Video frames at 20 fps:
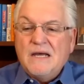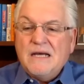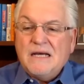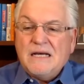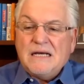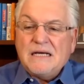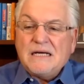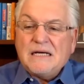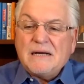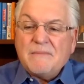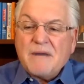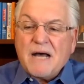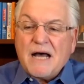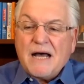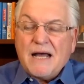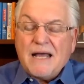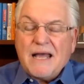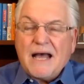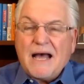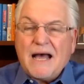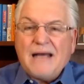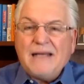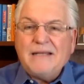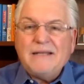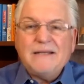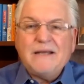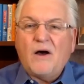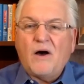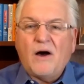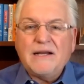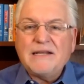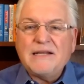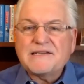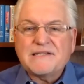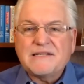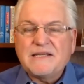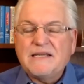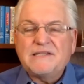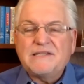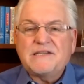Um, I, I,
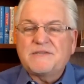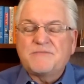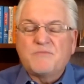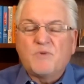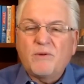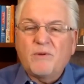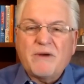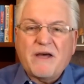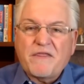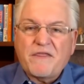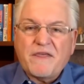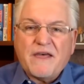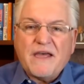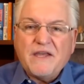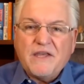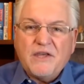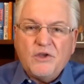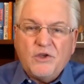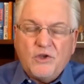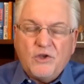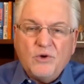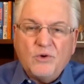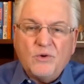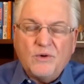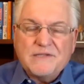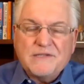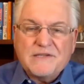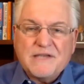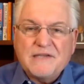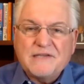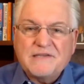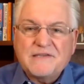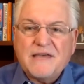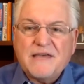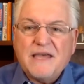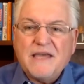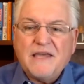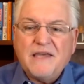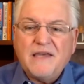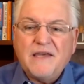honestly, it's just more about thanking you. It's it's
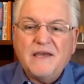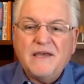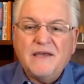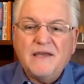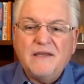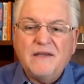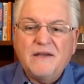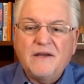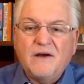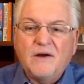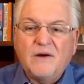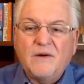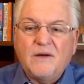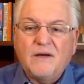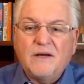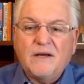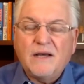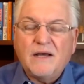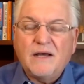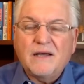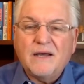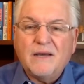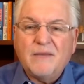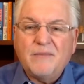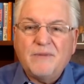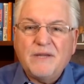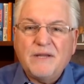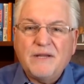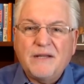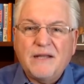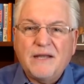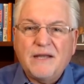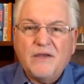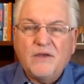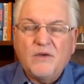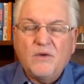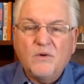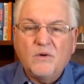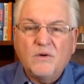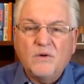thanking you know a, a company like
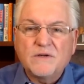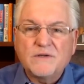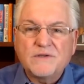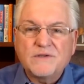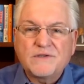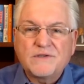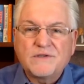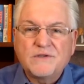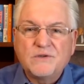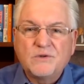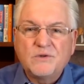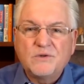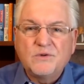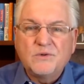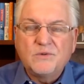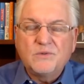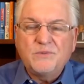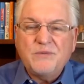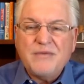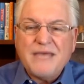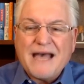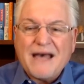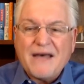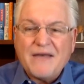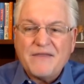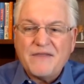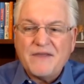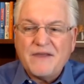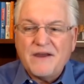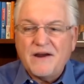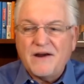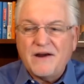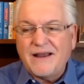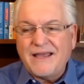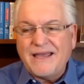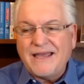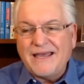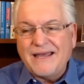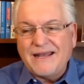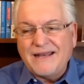yours to be out there
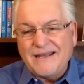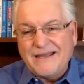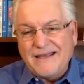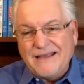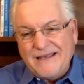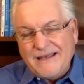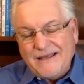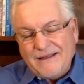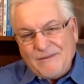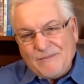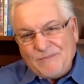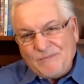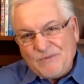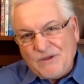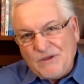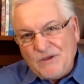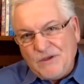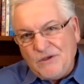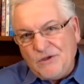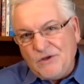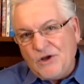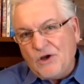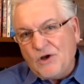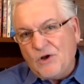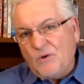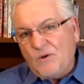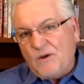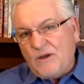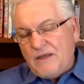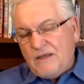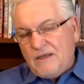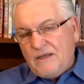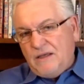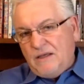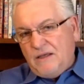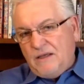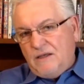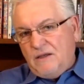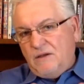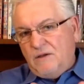and you know
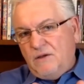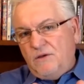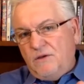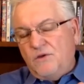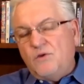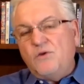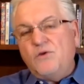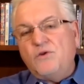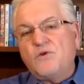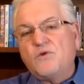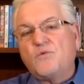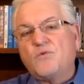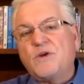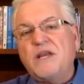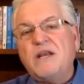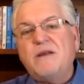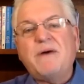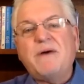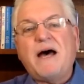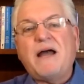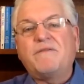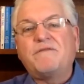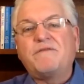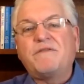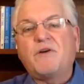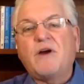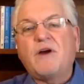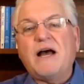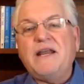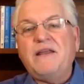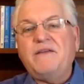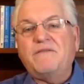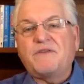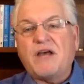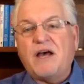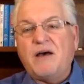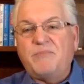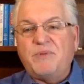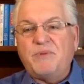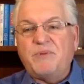you, you read about a variety of
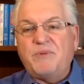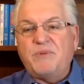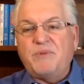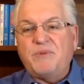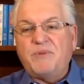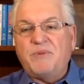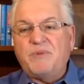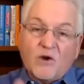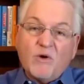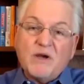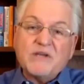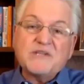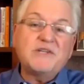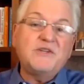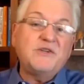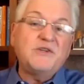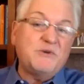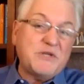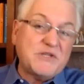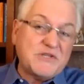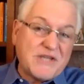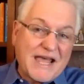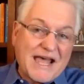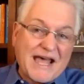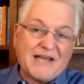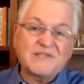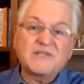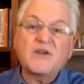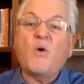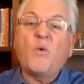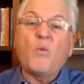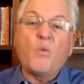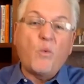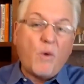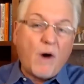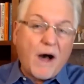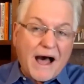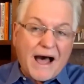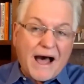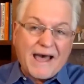companies and the question you just asked,
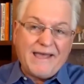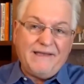why?